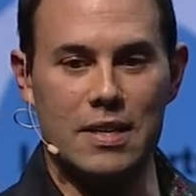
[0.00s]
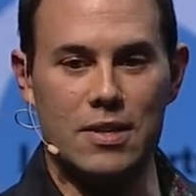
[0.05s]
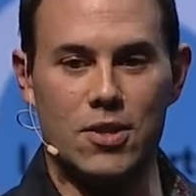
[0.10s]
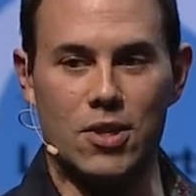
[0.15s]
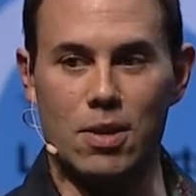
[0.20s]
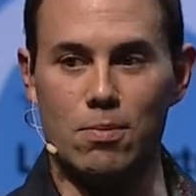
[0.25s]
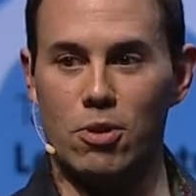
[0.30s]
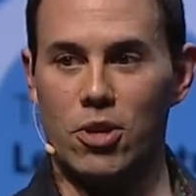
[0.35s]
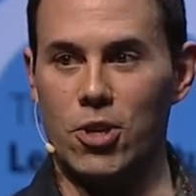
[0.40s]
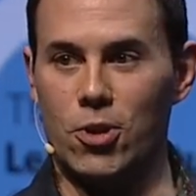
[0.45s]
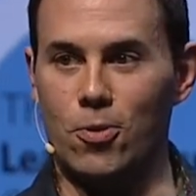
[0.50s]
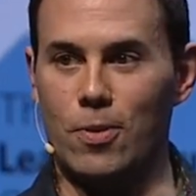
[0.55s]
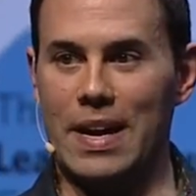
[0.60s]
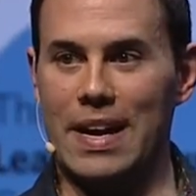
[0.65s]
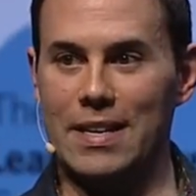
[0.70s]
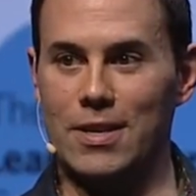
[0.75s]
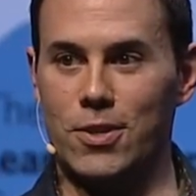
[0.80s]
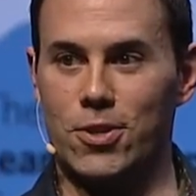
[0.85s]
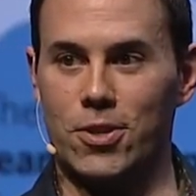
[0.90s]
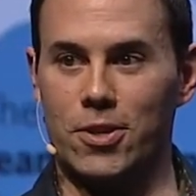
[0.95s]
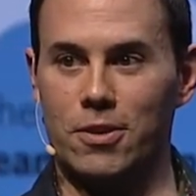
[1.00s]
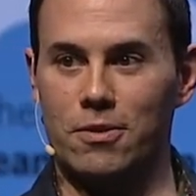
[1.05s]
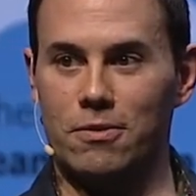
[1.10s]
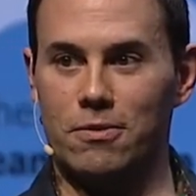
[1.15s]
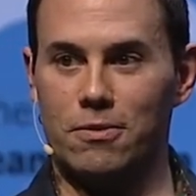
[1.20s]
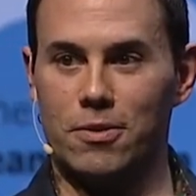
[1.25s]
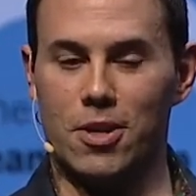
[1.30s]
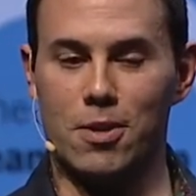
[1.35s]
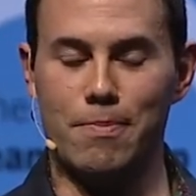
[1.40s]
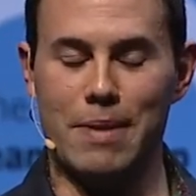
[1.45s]
someone who hadn't sort
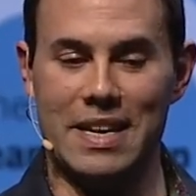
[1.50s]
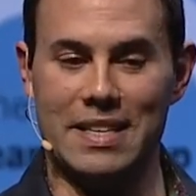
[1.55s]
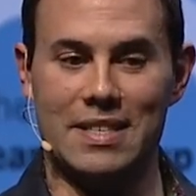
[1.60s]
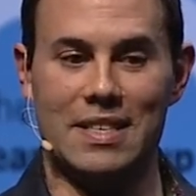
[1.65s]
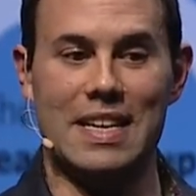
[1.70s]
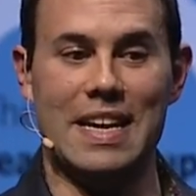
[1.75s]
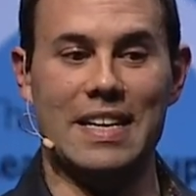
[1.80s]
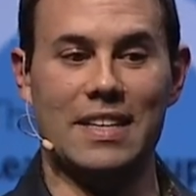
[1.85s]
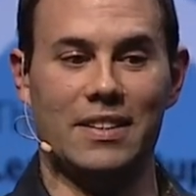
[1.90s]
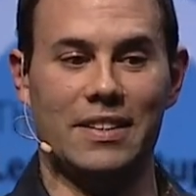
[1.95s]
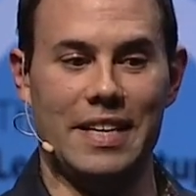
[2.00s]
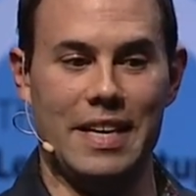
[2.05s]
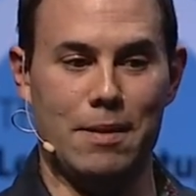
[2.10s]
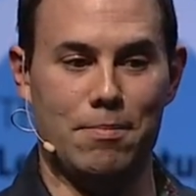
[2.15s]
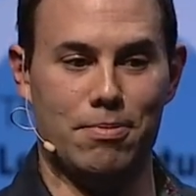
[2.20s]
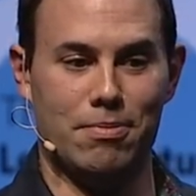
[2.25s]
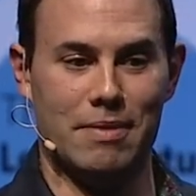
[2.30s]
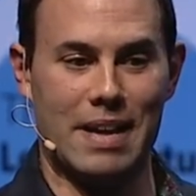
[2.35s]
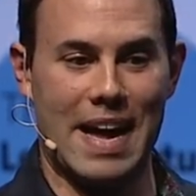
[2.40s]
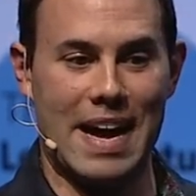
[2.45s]
of committed to take a leap